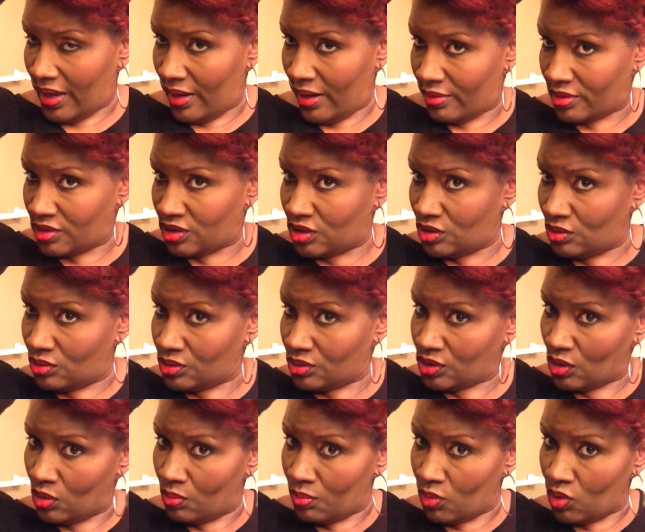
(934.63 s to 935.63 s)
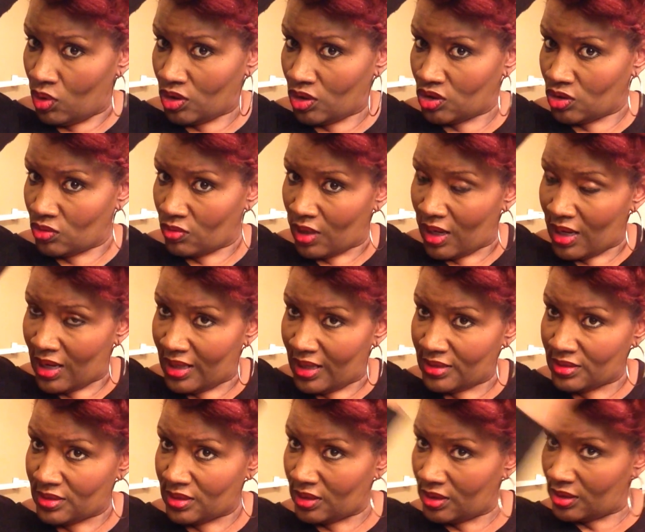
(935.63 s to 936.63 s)
is still so
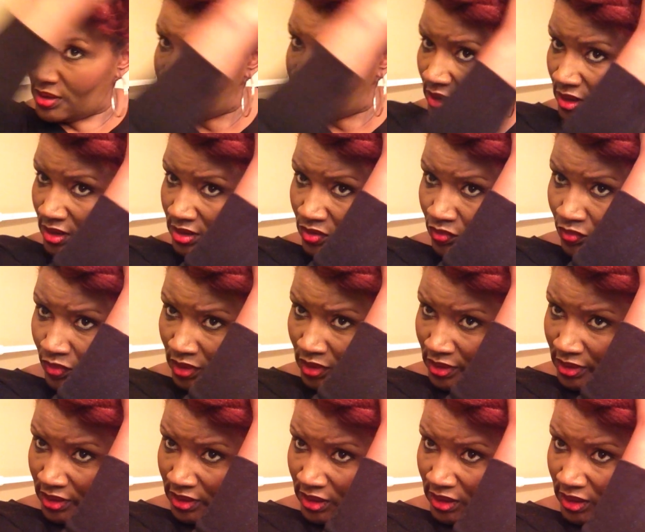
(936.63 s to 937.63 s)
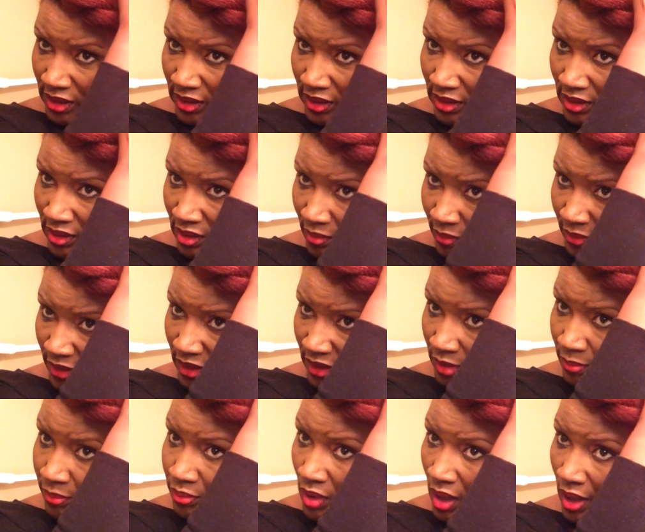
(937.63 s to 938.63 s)
moisturized, it doesn't really need any
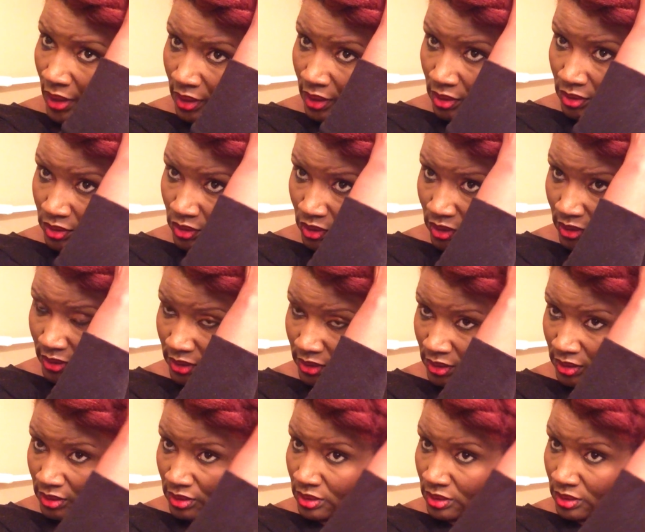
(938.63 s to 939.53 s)
product on it.